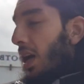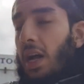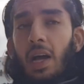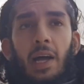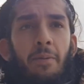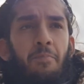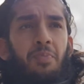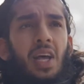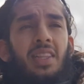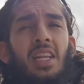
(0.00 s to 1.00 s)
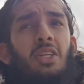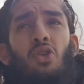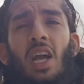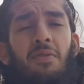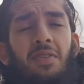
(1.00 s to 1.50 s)
Um, and then
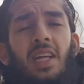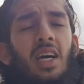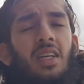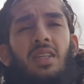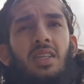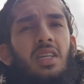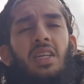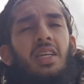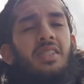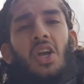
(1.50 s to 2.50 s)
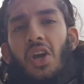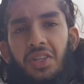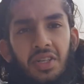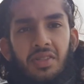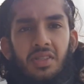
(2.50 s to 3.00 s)
literally after that, it's
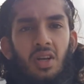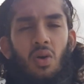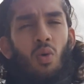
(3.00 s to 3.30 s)
curtains.